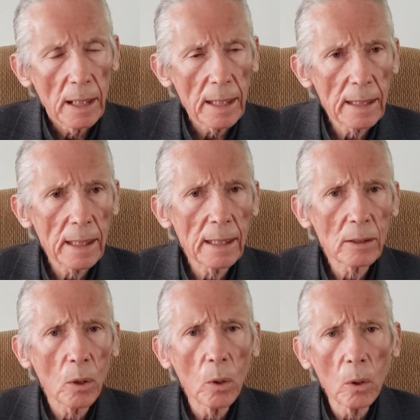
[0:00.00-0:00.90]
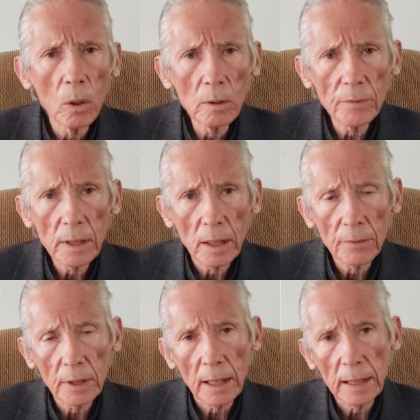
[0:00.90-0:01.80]
and all of the
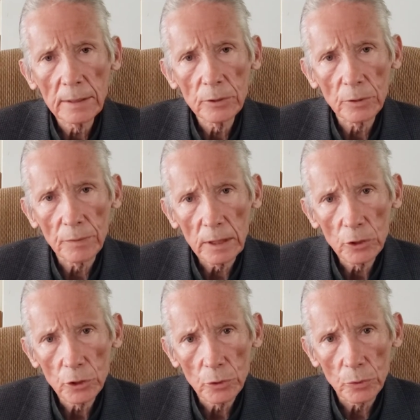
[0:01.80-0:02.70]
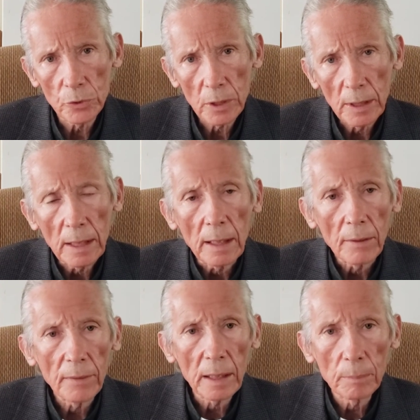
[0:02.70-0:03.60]
other kinds of issues
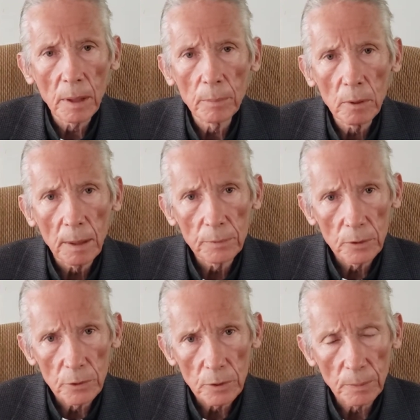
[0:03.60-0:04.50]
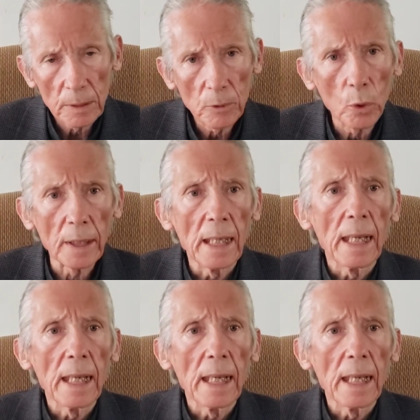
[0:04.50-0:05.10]
that bubble up to the Supreme Court.